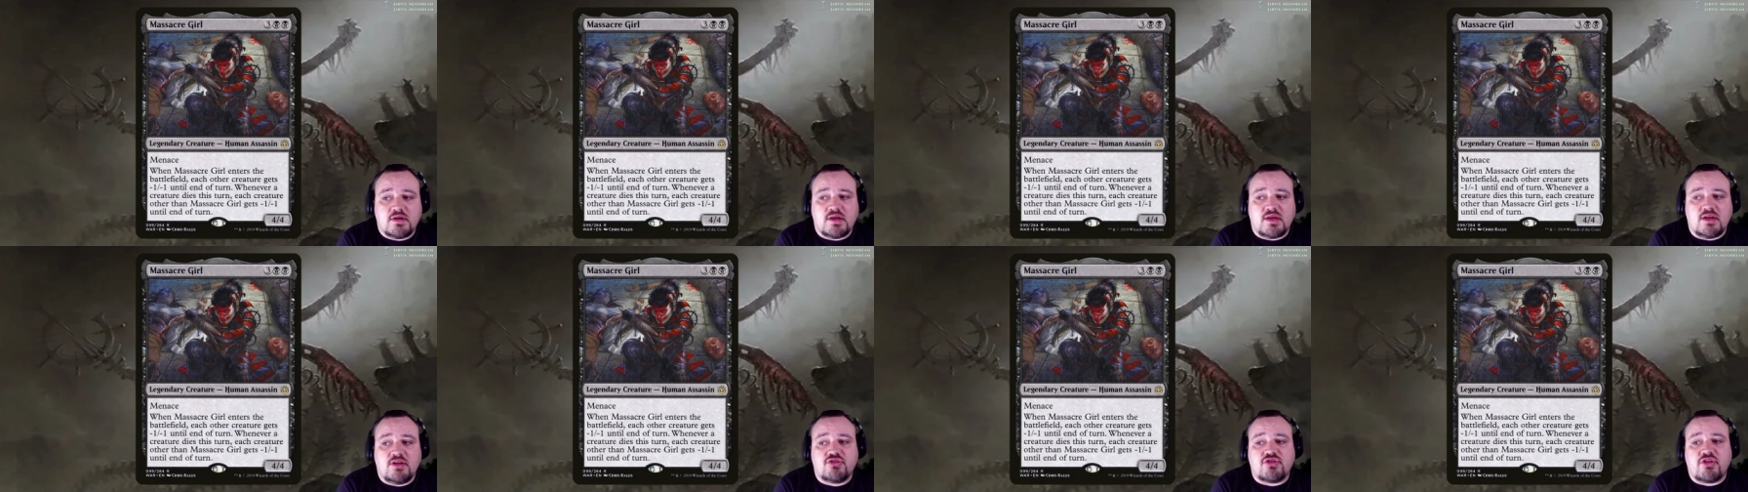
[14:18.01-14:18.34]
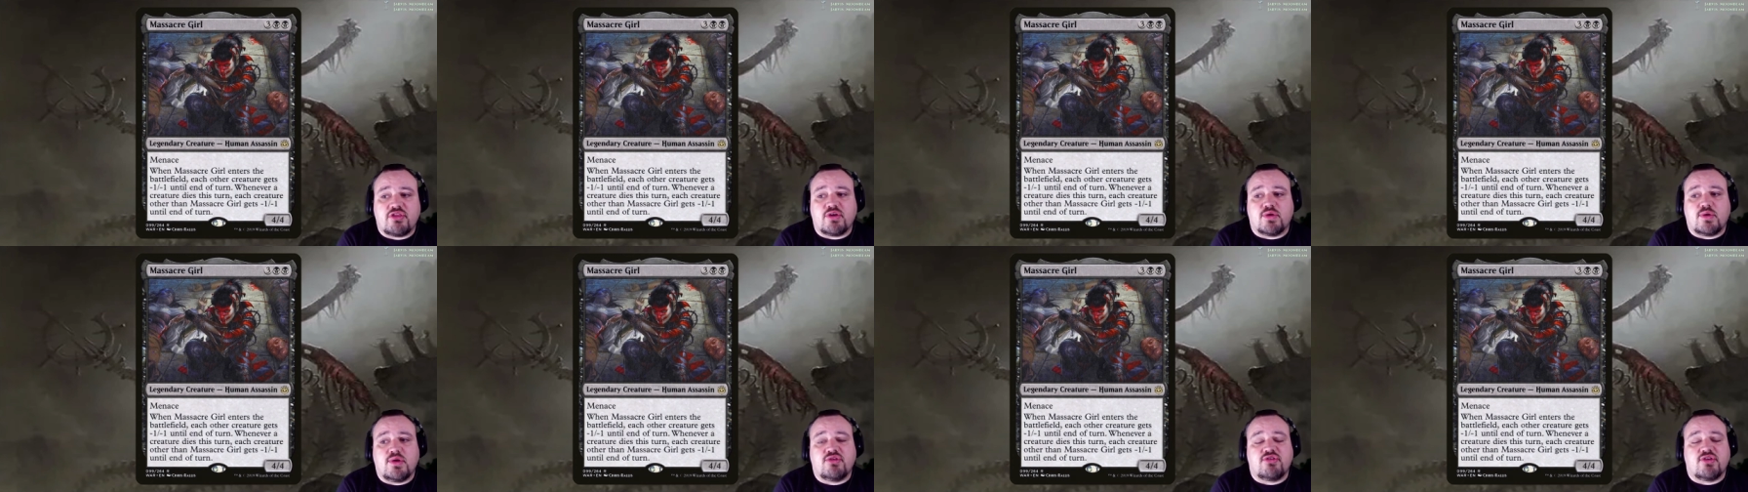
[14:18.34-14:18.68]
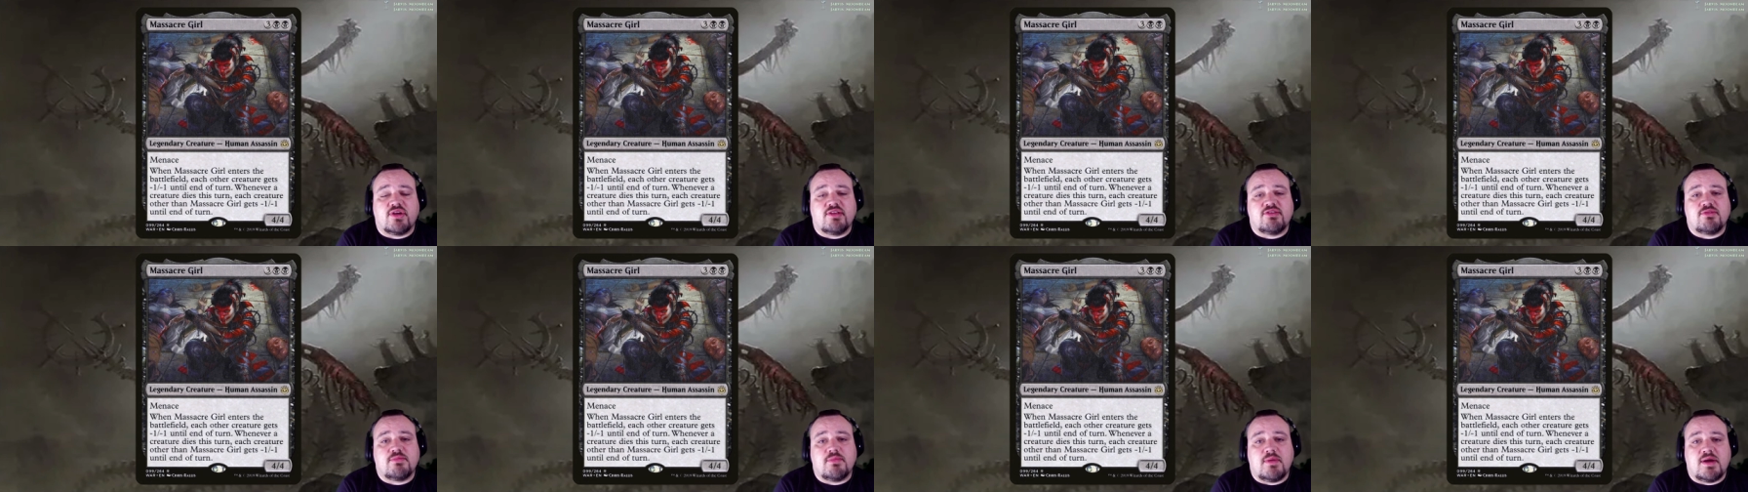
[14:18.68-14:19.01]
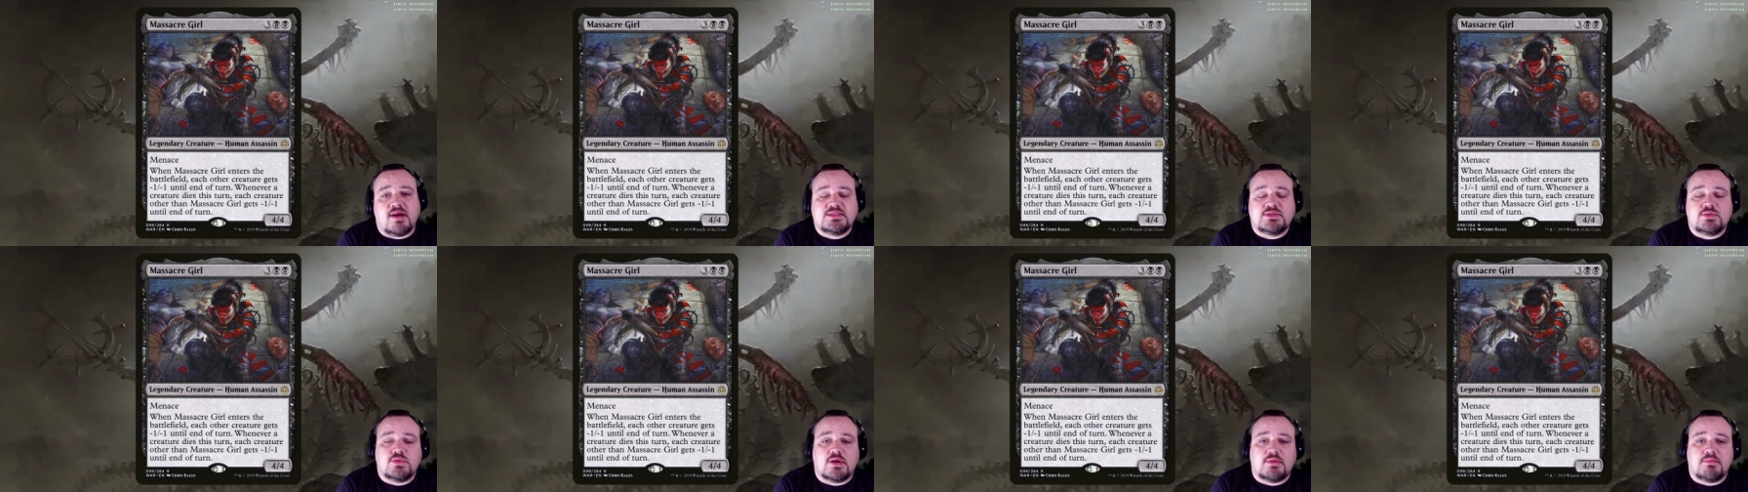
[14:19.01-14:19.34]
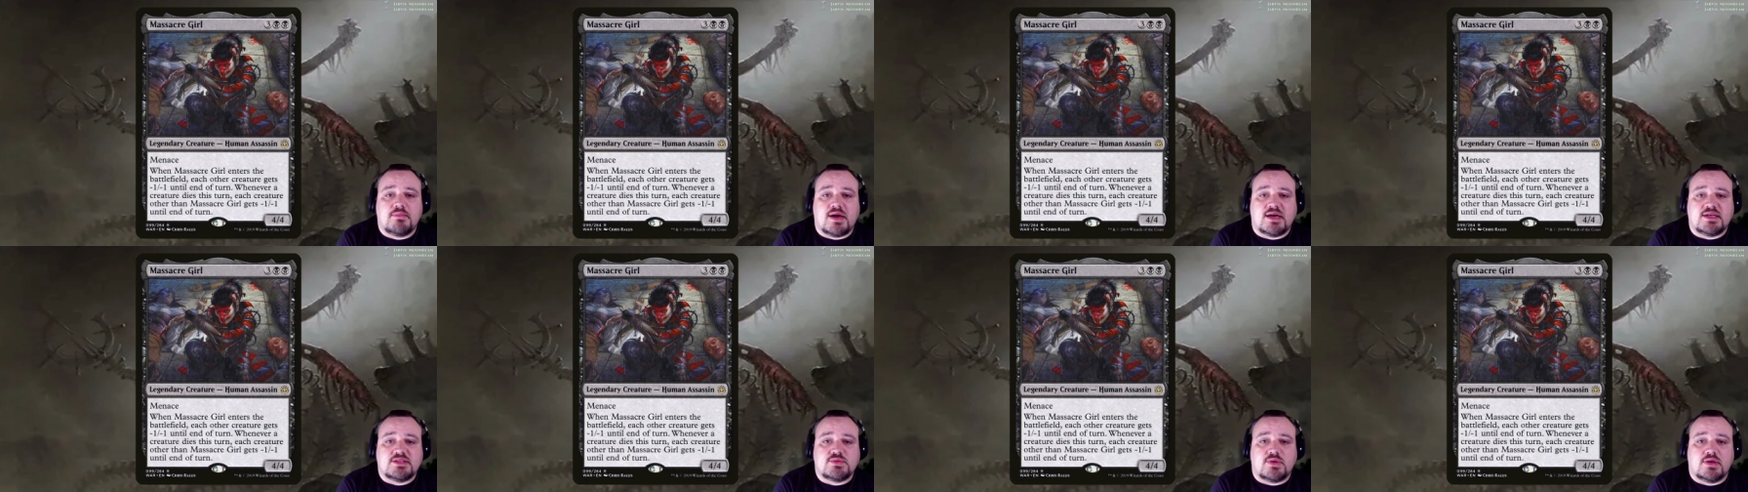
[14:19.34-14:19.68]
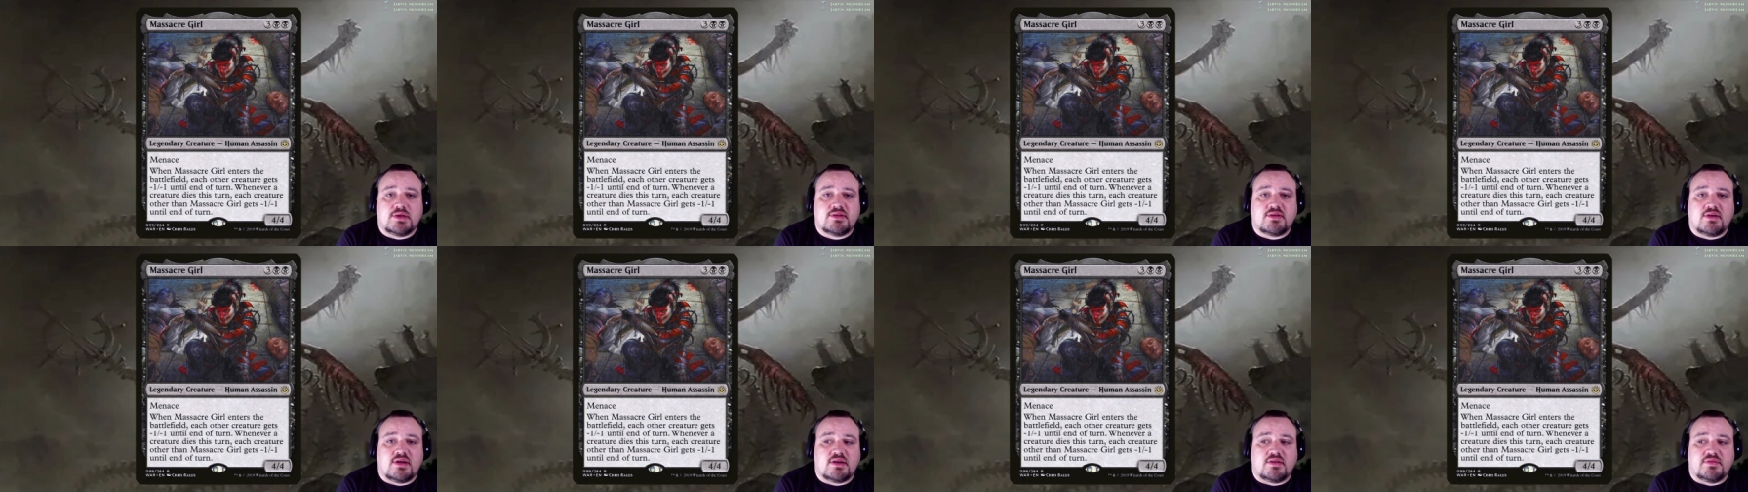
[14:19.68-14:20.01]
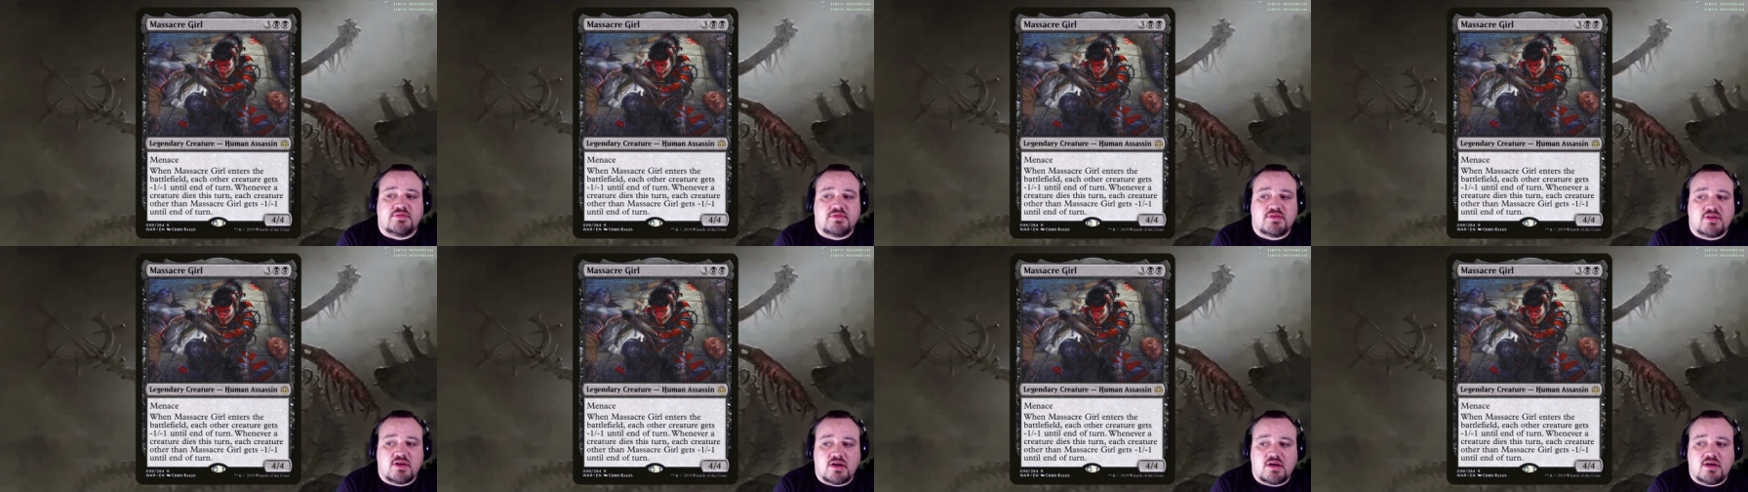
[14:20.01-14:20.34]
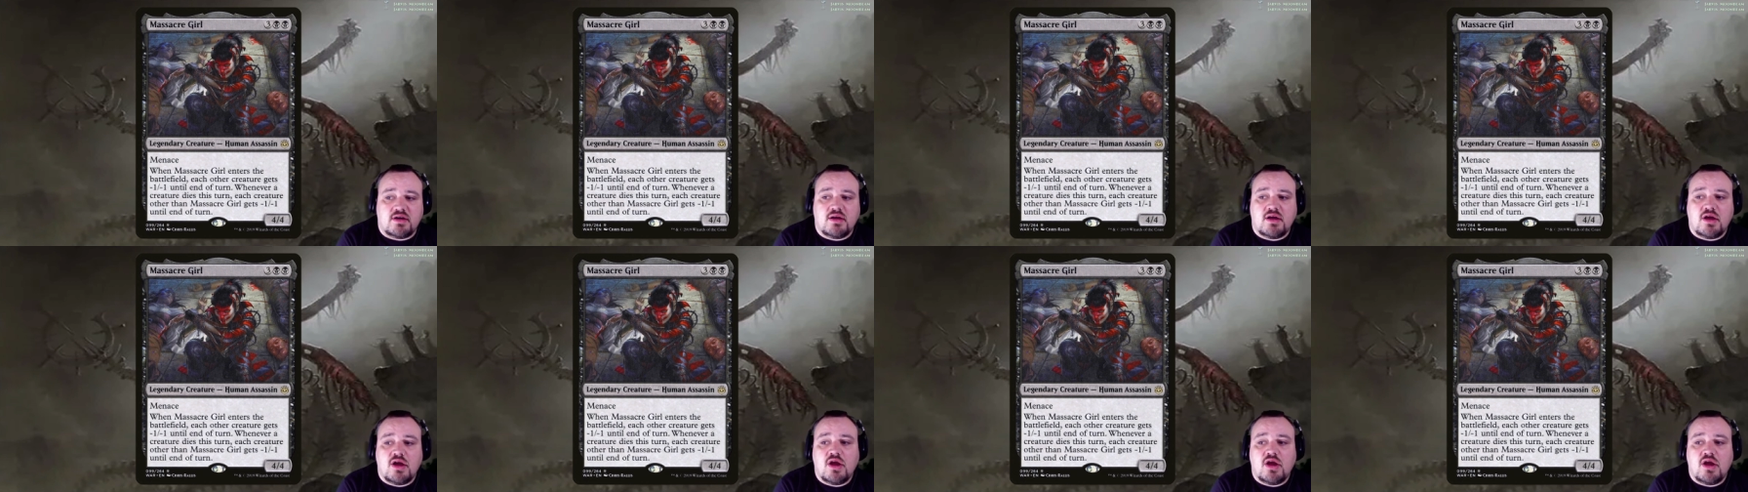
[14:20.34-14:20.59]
each other creature gets -1/-1 until end of turn.